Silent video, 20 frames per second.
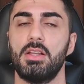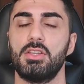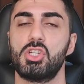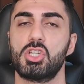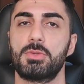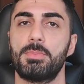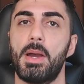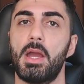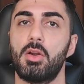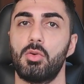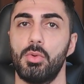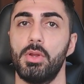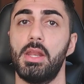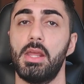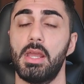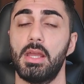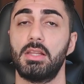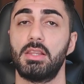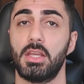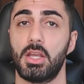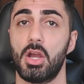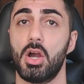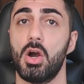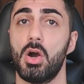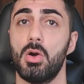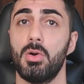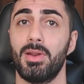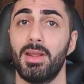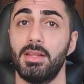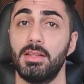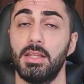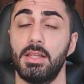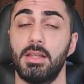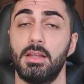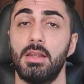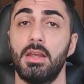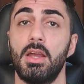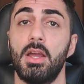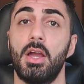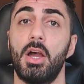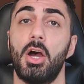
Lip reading: just by reading at the code, and then